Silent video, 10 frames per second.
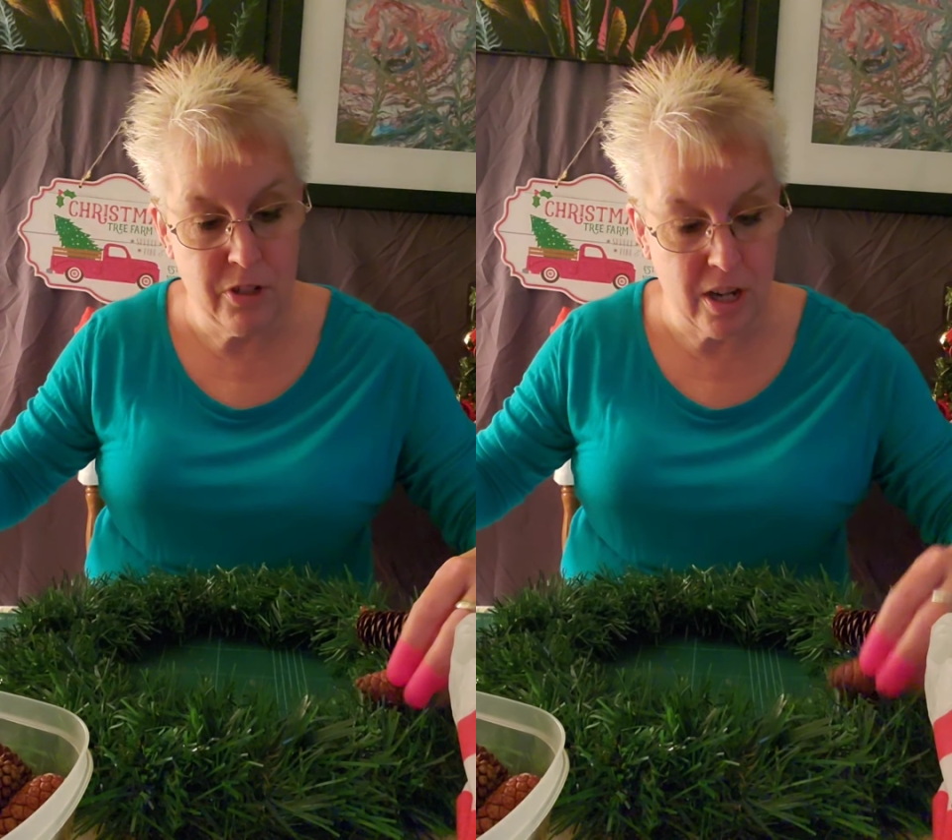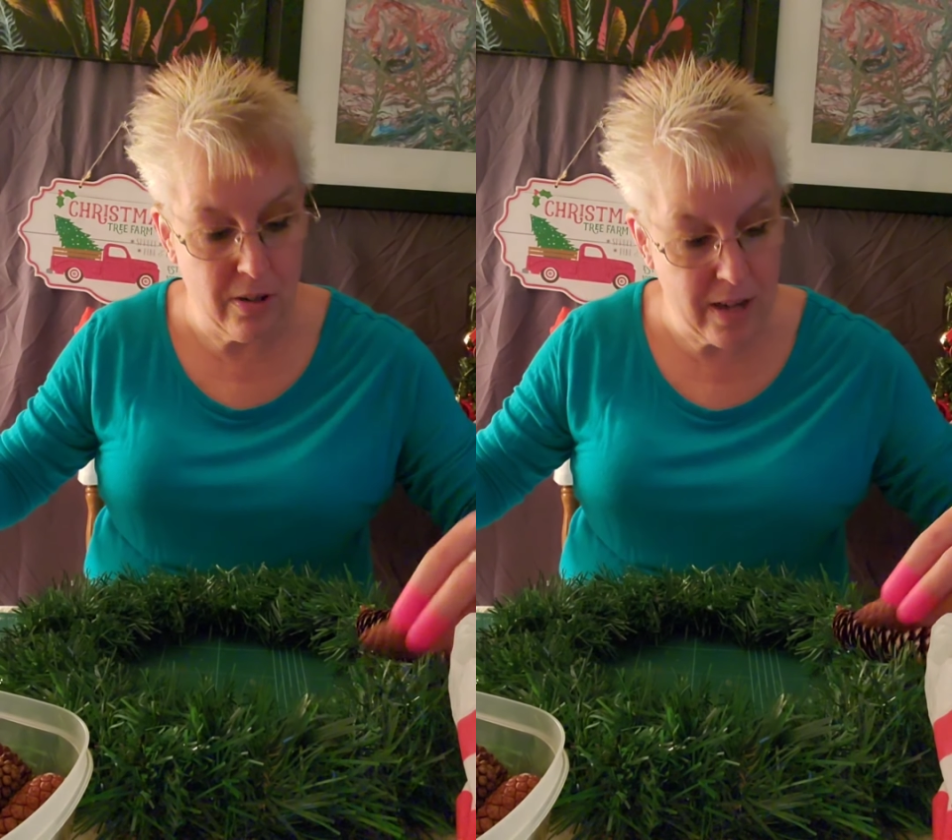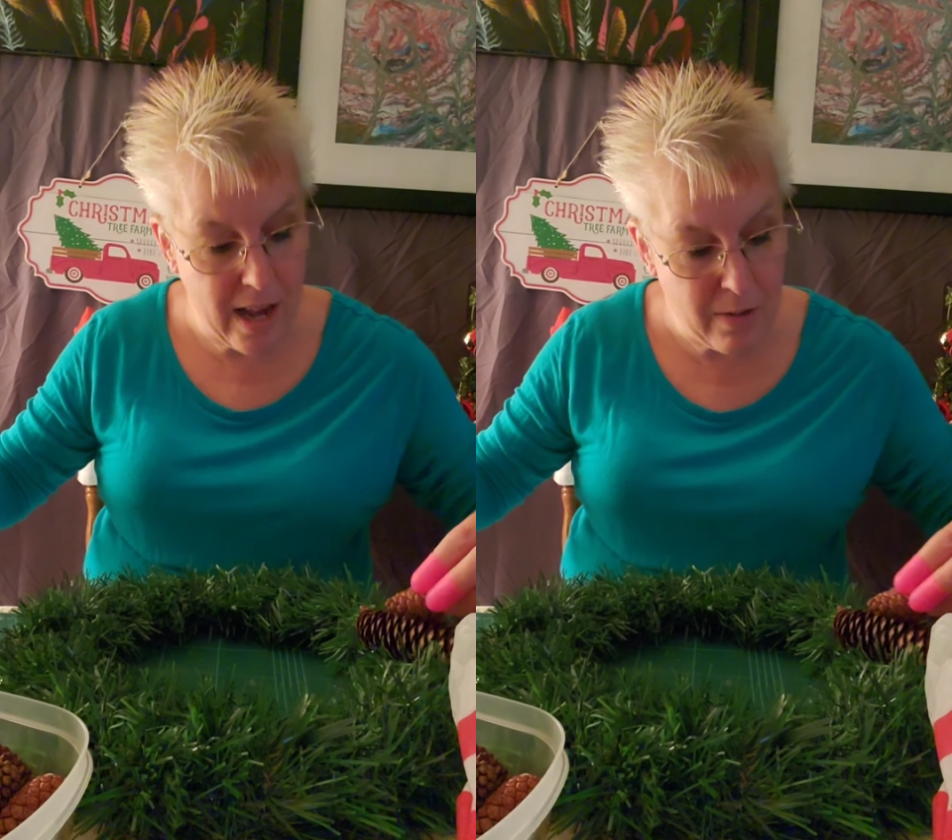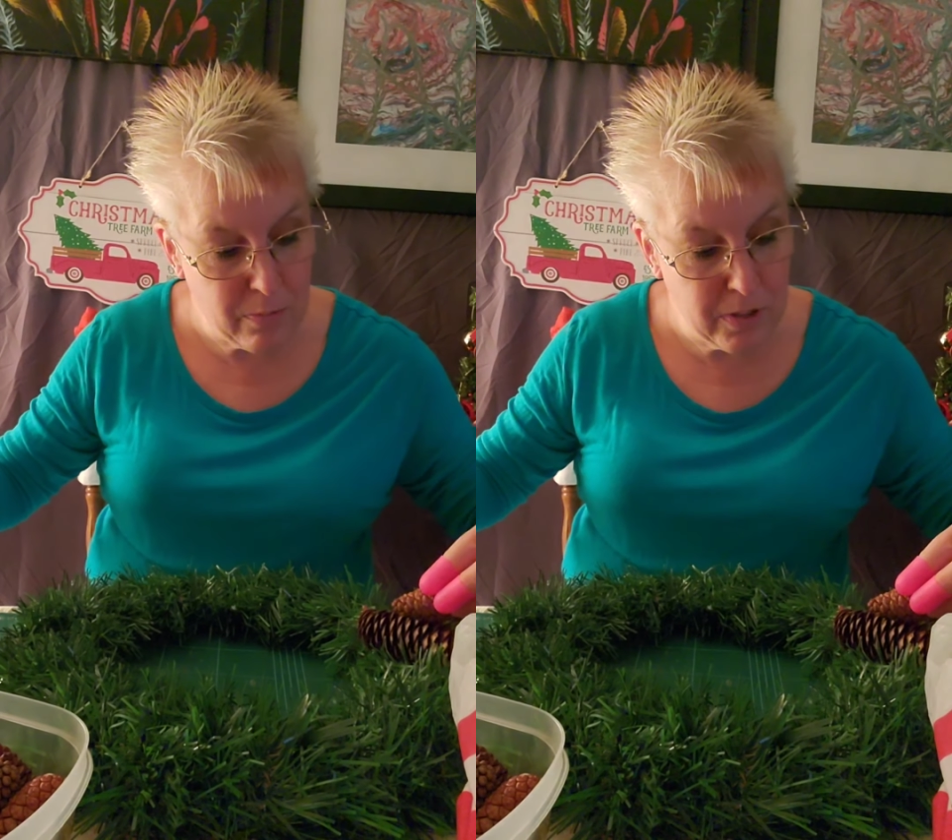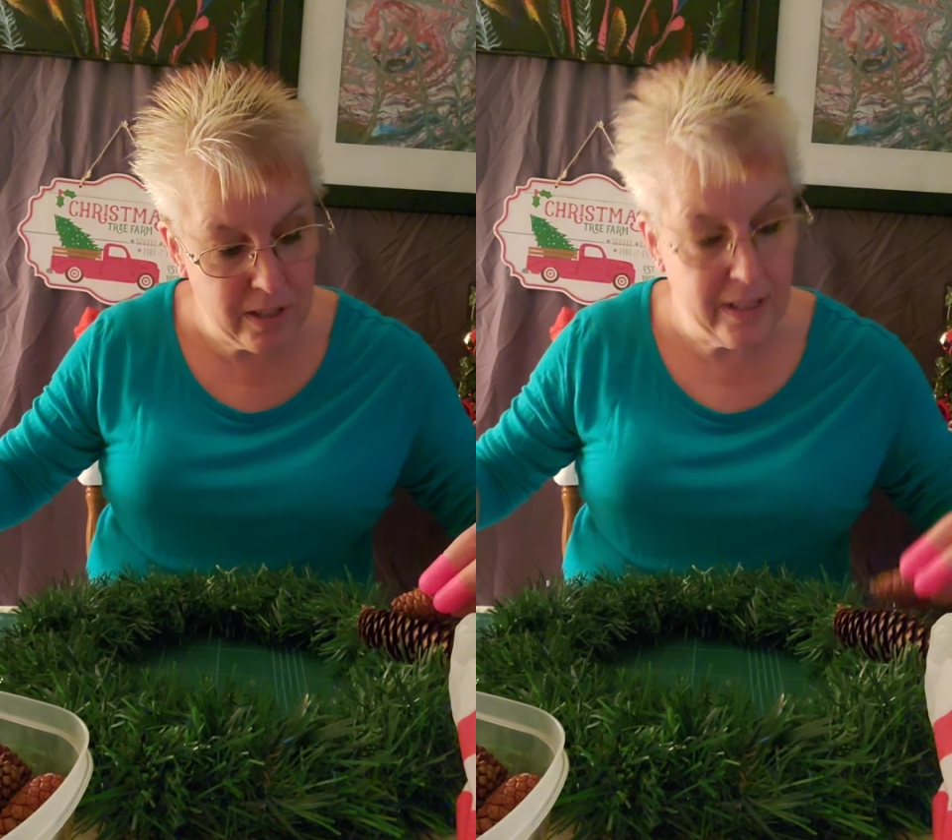are not
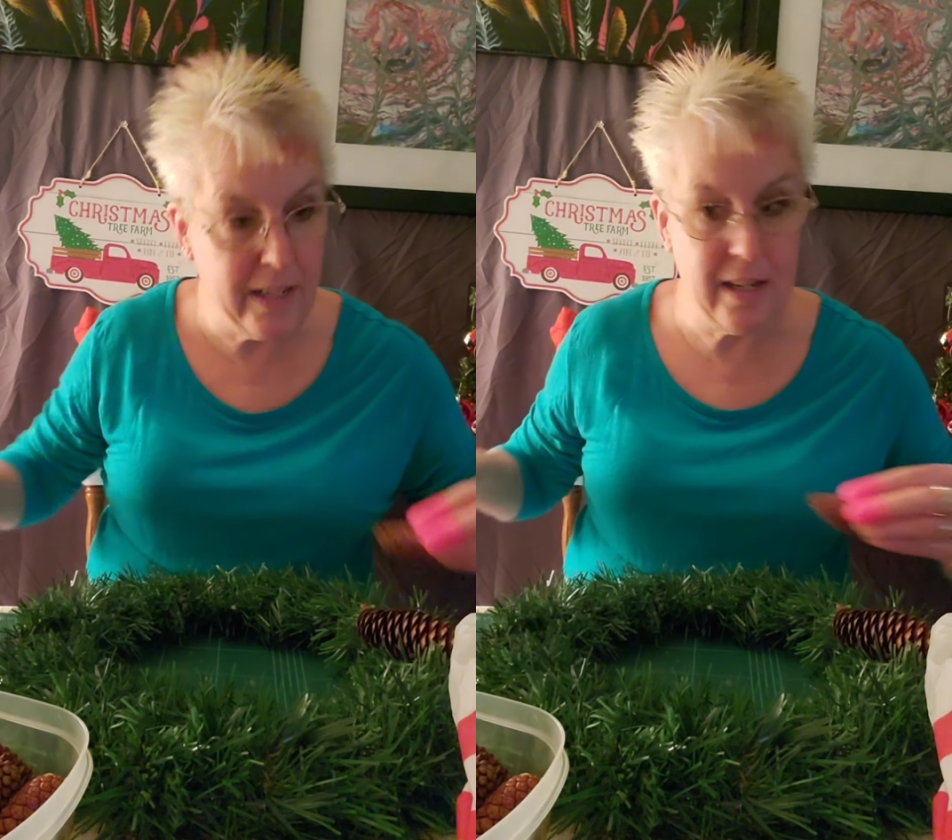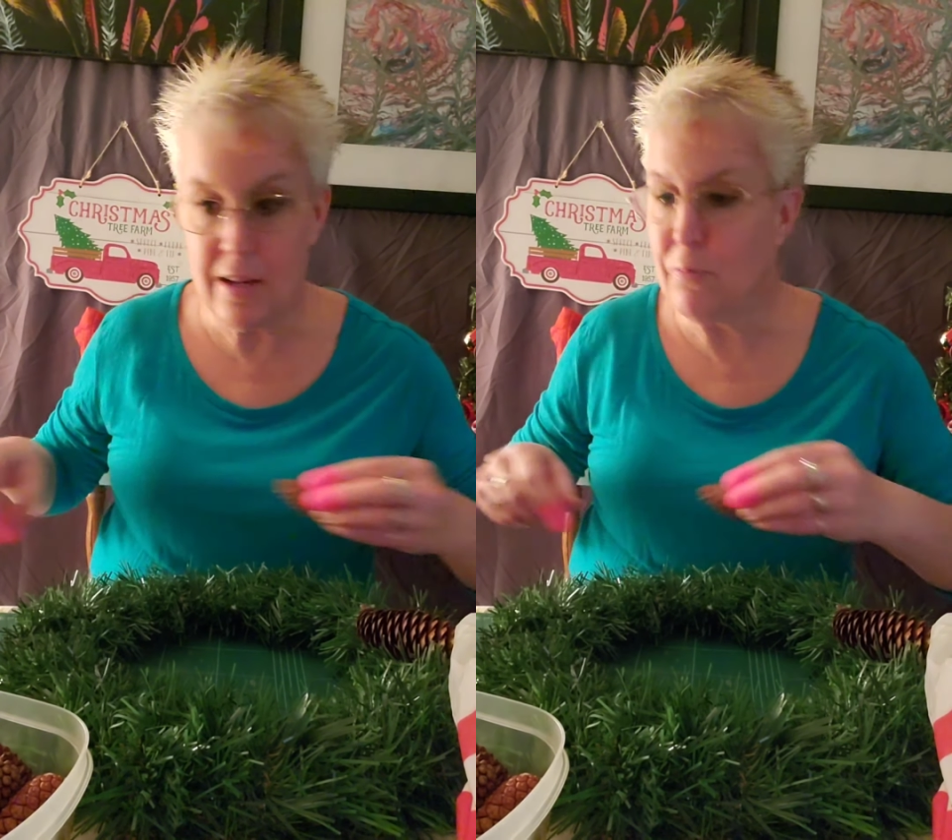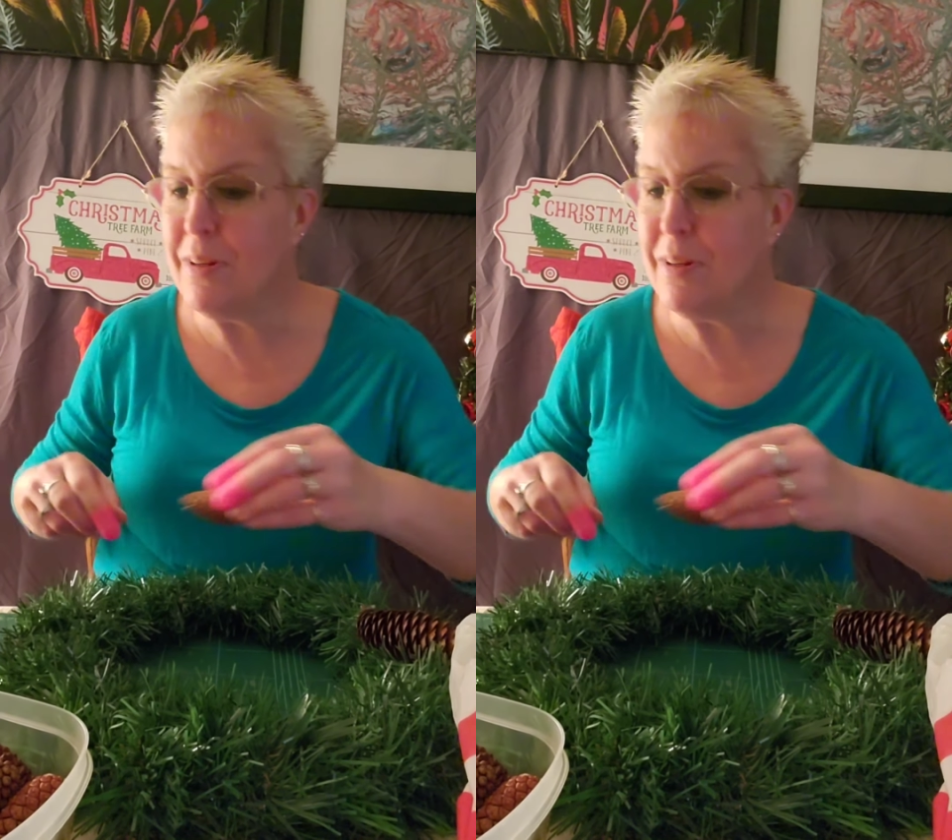really,